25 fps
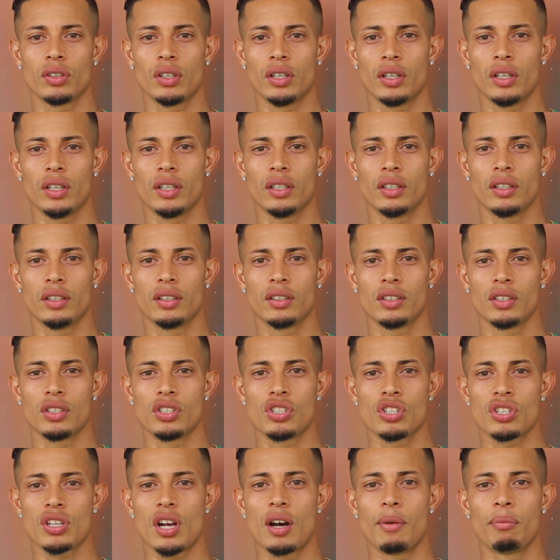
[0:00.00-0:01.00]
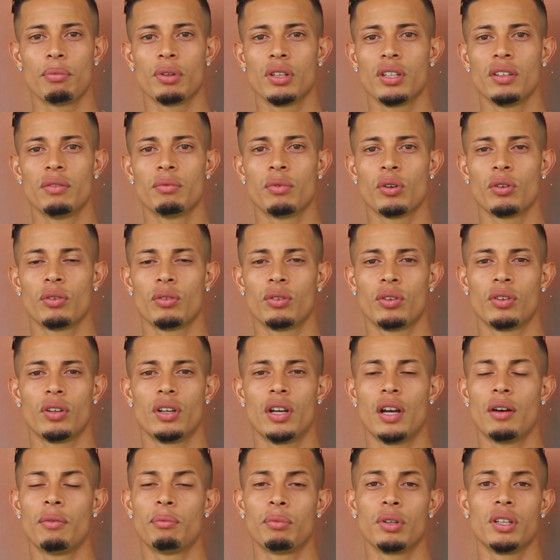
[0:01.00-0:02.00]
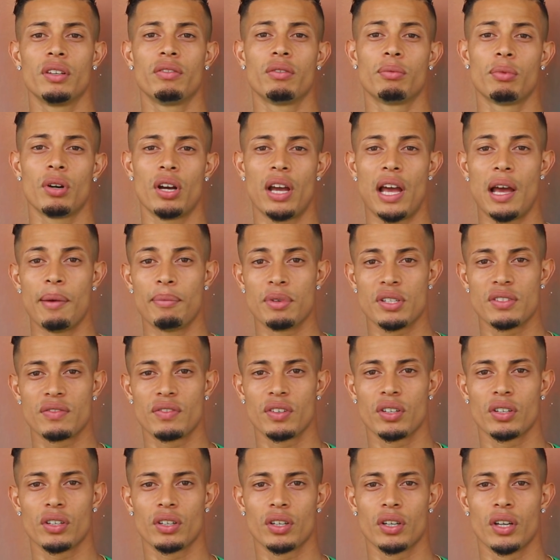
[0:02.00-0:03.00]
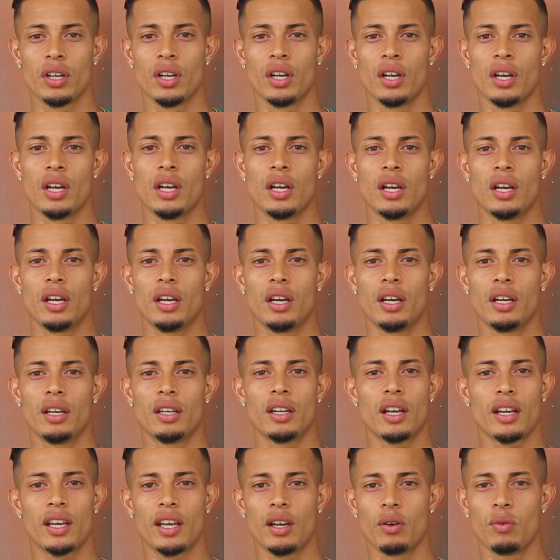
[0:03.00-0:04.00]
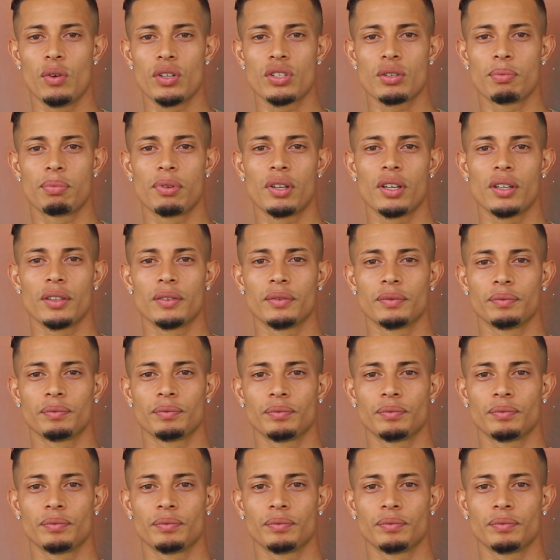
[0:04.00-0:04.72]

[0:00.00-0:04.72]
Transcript: and it's just unbelievable, unbelievable atmosphere. And I can't wait to play.